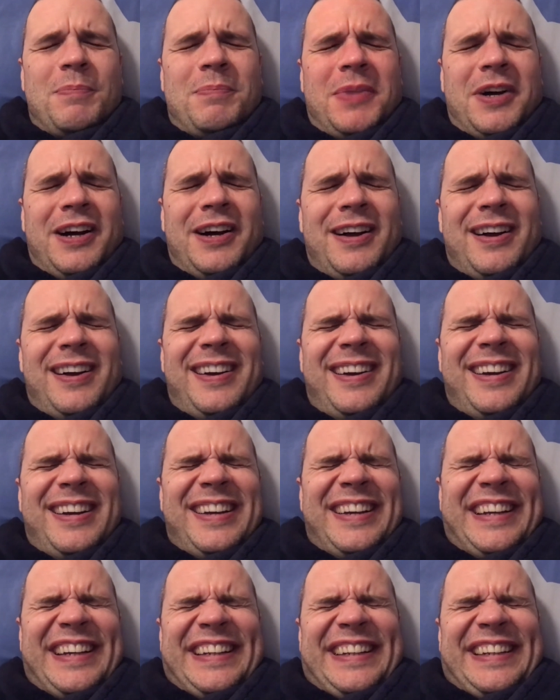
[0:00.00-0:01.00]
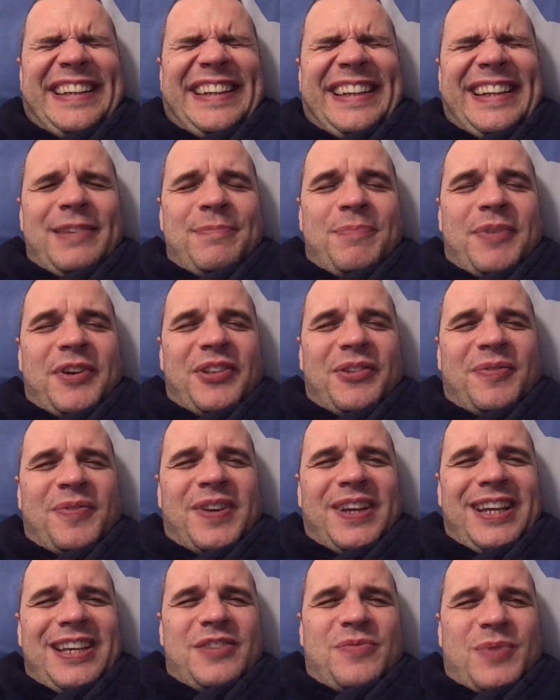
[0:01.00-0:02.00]
But the
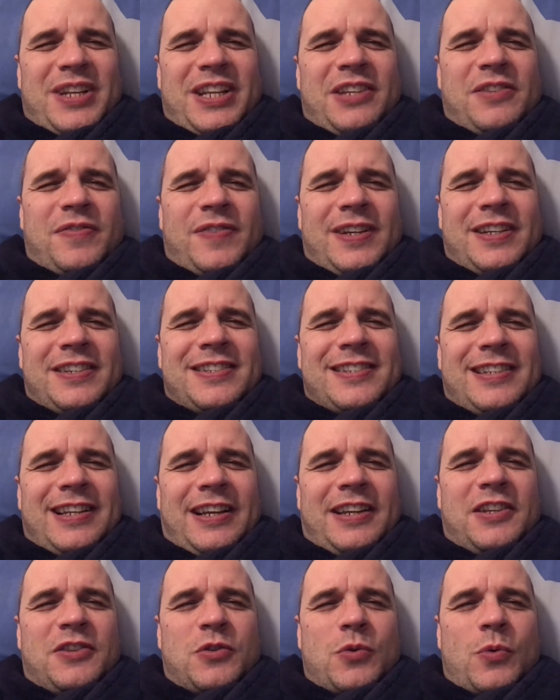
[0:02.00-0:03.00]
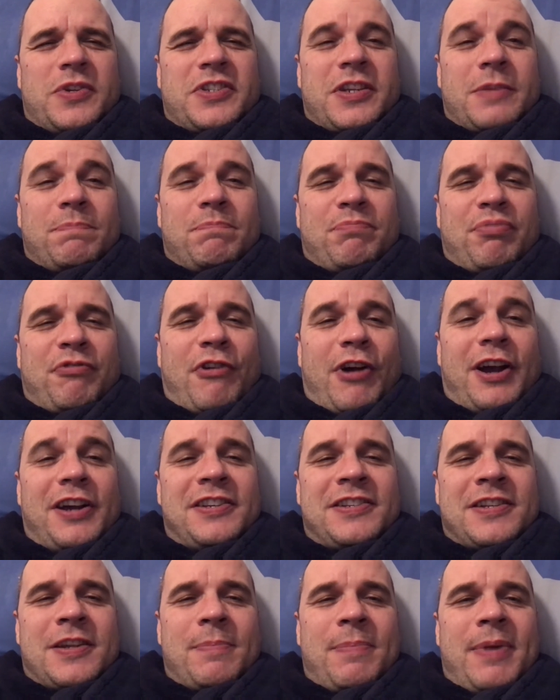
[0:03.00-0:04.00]
thing is, with these things, it's like there's always a
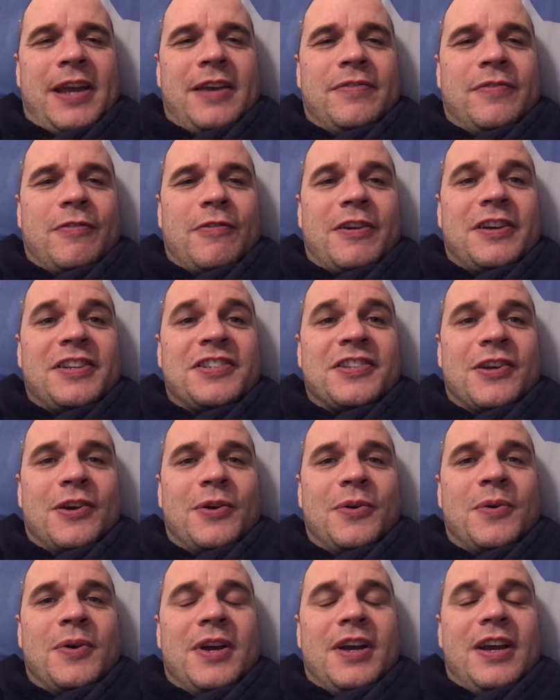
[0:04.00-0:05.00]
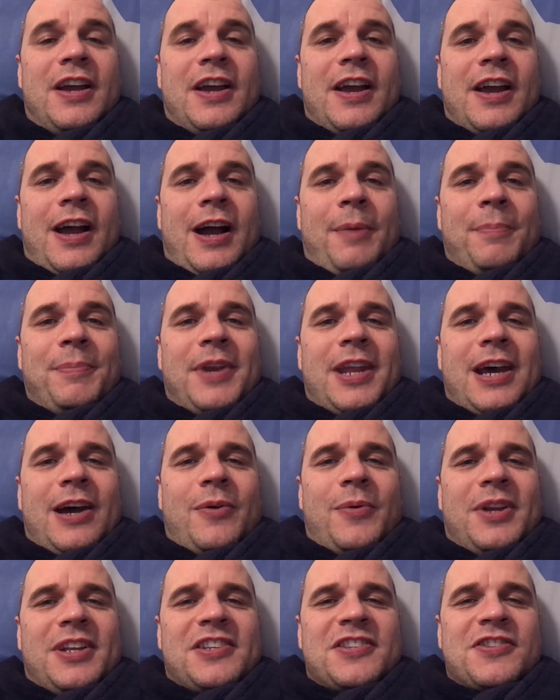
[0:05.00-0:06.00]
price to pay for it. So I'm
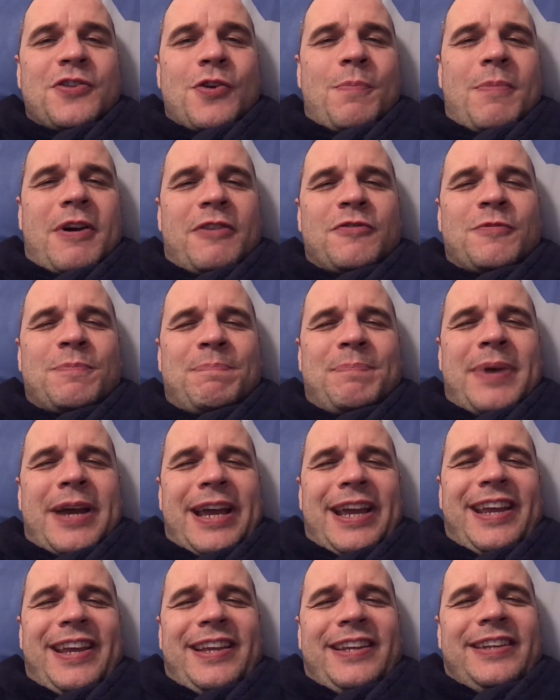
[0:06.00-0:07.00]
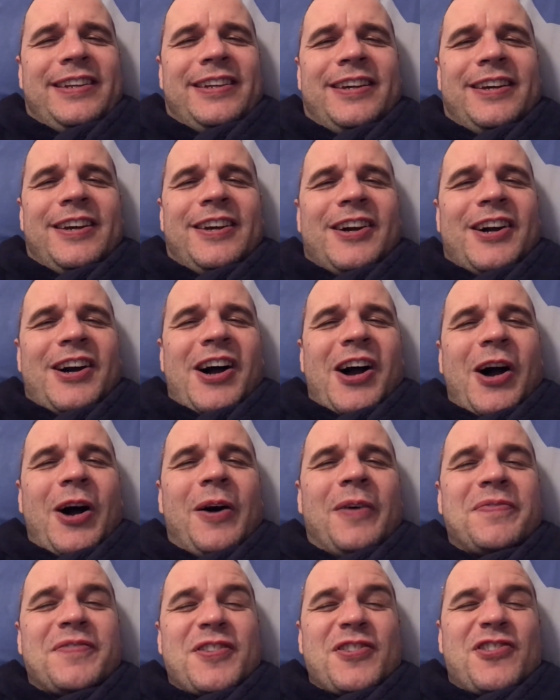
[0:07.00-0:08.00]
now in so much pain
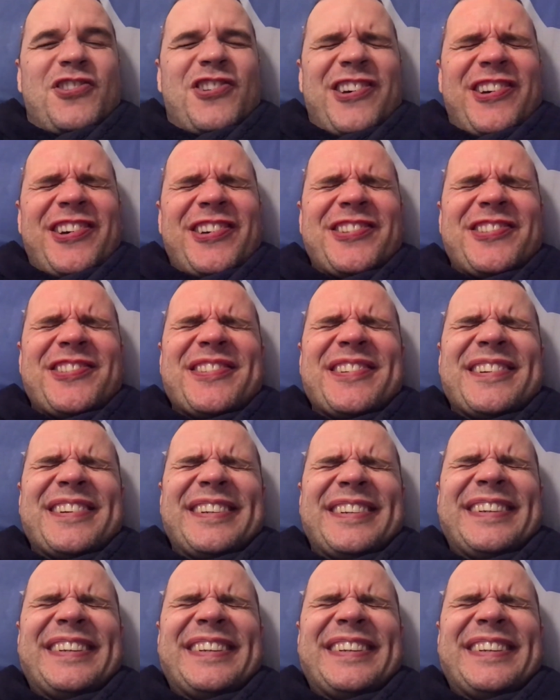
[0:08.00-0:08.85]
after church.